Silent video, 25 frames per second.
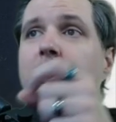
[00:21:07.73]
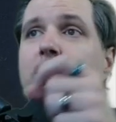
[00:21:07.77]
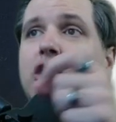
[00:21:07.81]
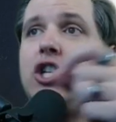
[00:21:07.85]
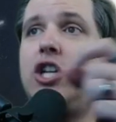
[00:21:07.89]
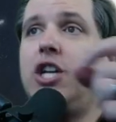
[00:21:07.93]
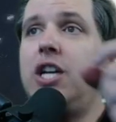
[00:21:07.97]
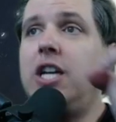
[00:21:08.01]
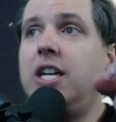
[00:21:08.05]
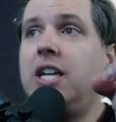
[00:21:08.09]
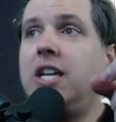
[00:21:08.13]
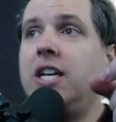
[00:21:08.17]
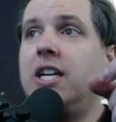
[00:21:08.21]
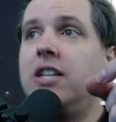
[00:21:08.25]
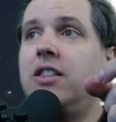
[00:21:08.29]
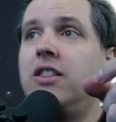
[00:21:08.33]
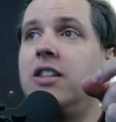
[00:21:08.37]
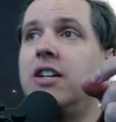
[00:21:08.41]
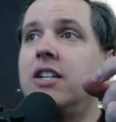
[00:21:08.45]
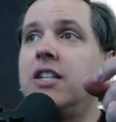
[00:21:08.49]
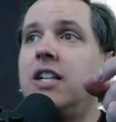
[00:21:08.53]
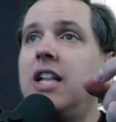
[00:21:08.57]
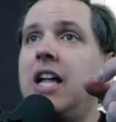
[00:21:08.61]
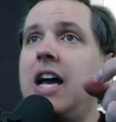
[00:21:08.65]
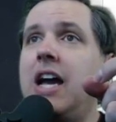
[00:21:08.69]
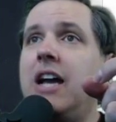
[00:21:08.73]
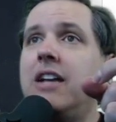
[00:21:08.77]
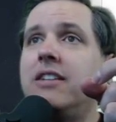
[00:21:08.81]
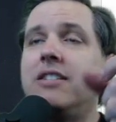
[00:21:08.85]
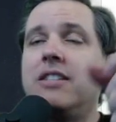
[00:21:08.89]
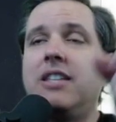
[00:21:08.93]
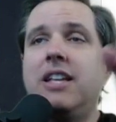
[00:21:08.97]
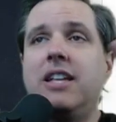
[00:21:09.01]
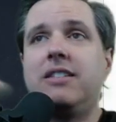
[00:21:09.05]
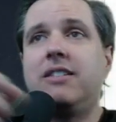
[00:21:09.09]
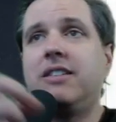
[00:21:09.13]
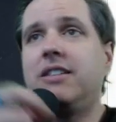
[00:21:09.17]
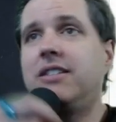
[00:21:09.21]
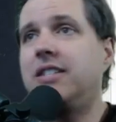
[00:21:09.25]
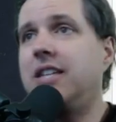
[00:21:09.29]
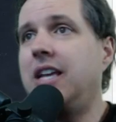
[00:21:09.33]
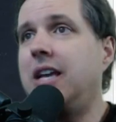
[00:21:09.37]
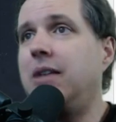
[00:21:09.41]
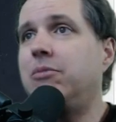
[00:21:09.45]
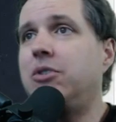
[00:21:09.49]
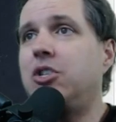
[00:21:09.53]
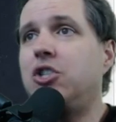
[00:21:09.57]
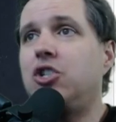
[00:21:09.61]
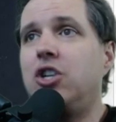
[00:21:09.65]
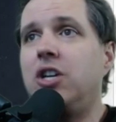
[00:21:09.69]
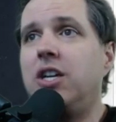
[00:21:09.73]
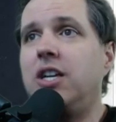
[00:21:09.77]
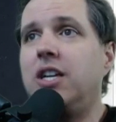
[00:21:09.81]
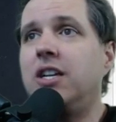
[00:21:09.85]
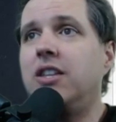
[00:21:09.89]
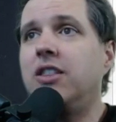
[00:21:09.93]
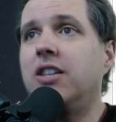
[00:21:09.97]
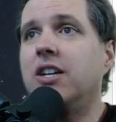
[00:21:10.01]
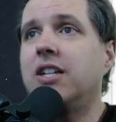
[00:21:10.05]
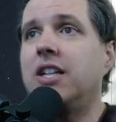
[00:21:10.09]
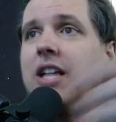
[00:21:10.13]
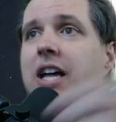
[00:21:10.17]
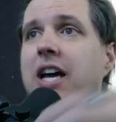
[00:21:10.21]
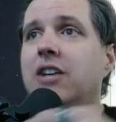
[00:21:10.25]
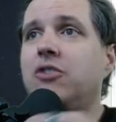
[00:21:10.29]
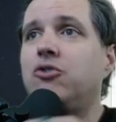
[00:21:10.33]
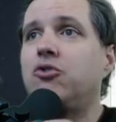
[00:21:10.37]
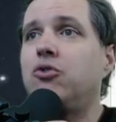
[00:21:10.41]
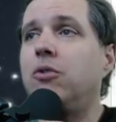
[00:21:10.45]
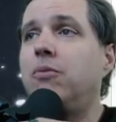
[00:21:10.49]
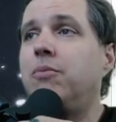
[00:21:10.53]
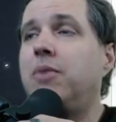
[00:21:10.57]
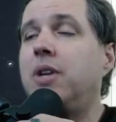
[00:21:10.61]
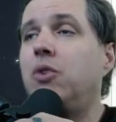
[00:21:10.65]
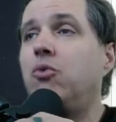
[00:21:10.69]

cheating in the class, that's the same as cheating in the classroom,